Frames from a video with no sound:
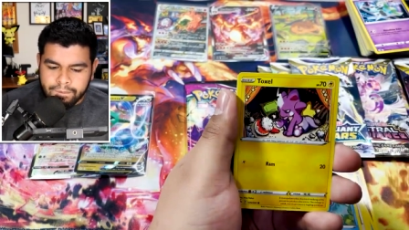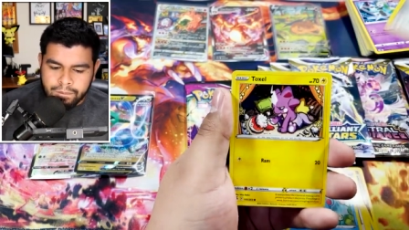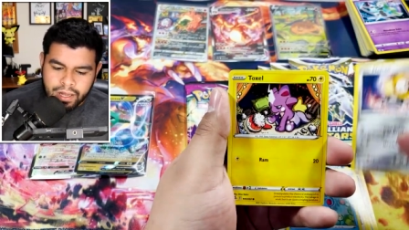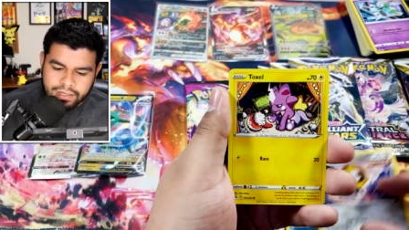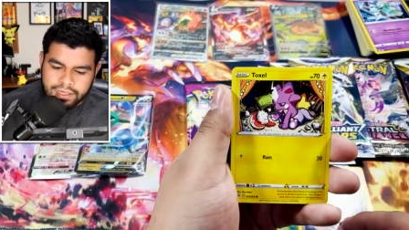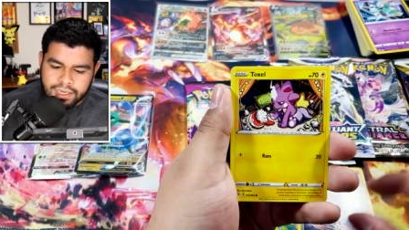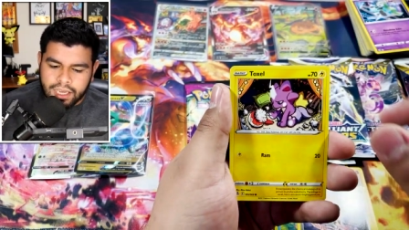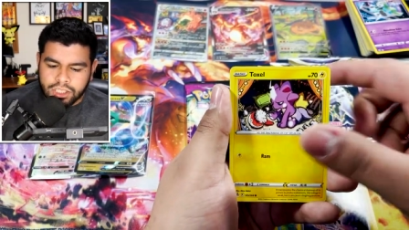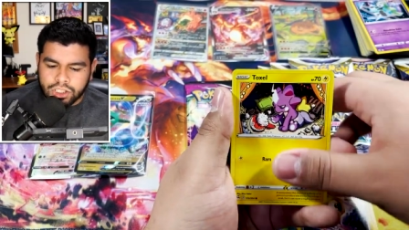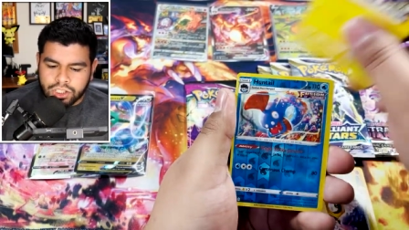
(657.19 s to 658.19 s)
Melt,
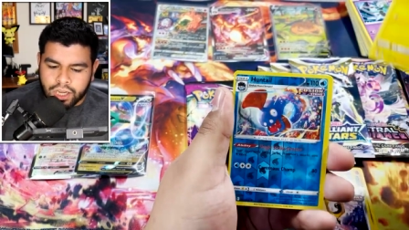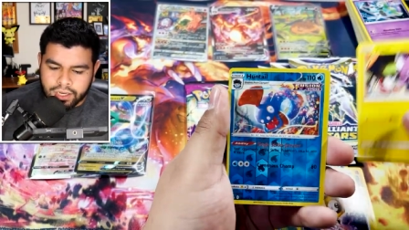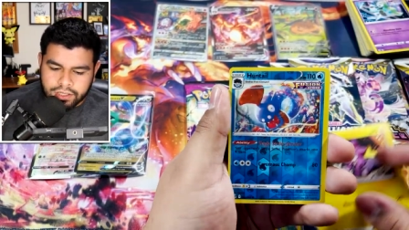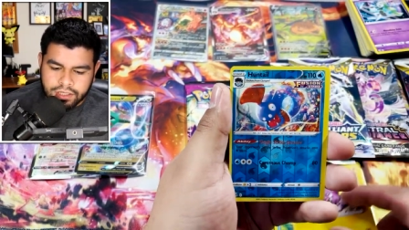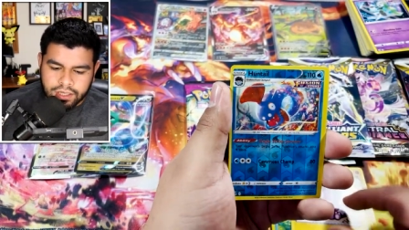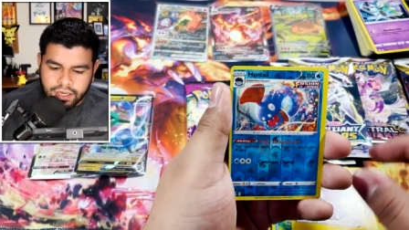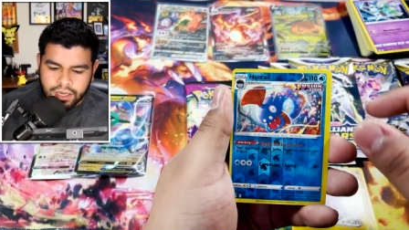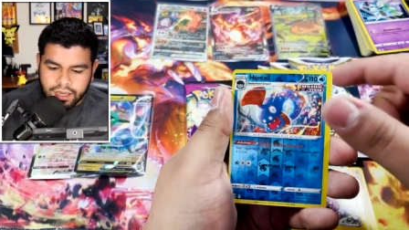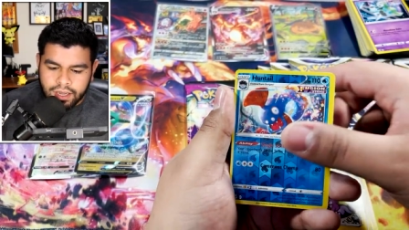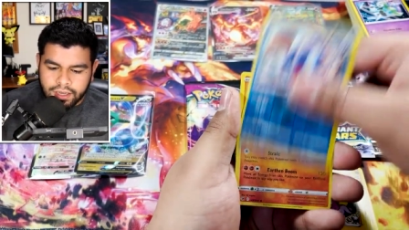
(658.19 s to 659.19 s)
Tux,
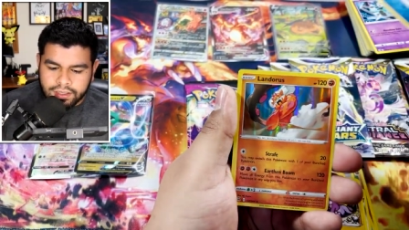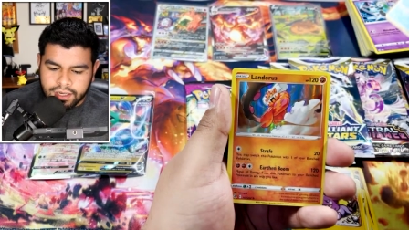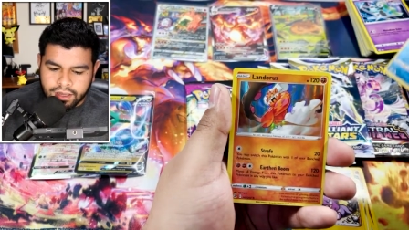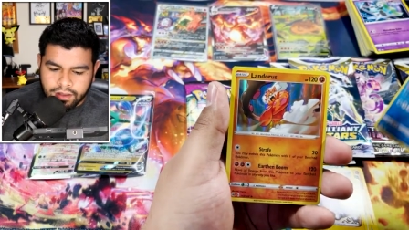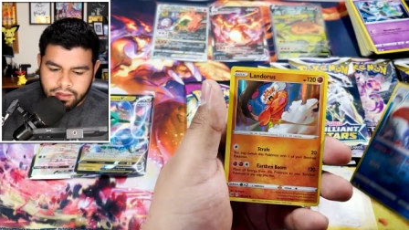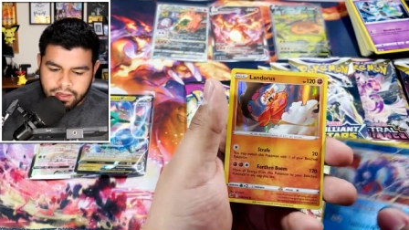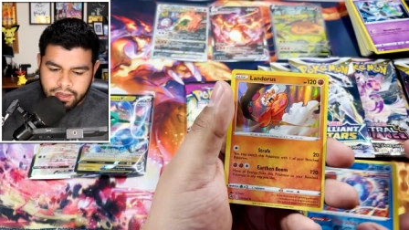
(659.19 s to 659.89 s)
Huntail,